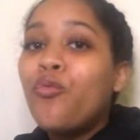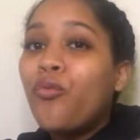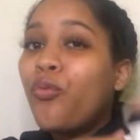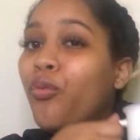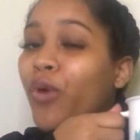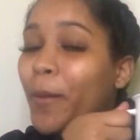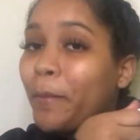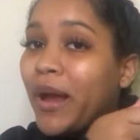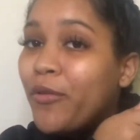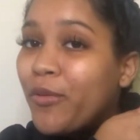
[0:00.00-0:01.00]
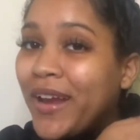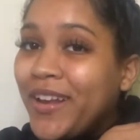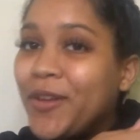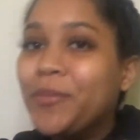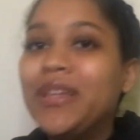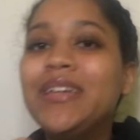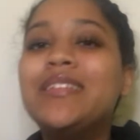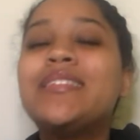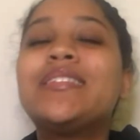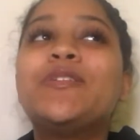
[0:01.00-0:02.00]
from my random
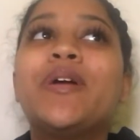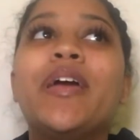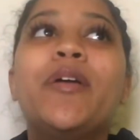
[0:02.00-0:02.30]
list. Okay.